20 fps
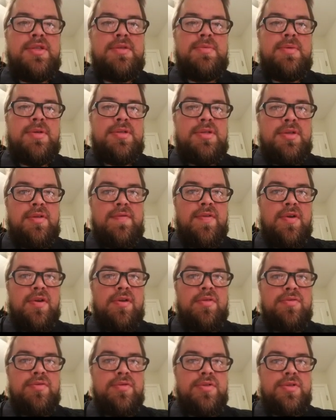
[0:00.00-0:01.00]
Especially for
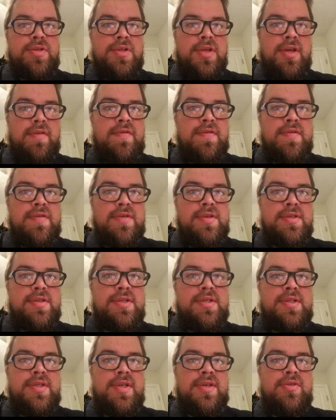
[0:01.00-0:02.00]
older stuff.
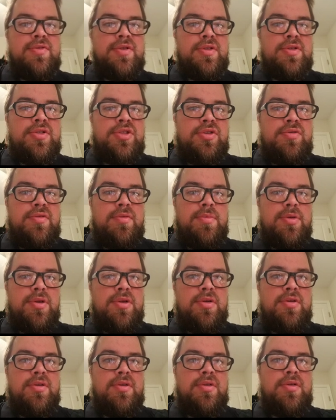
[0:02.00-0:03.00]
Cedric
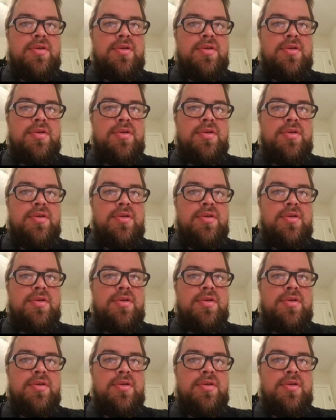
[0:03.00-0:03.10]
Juniper.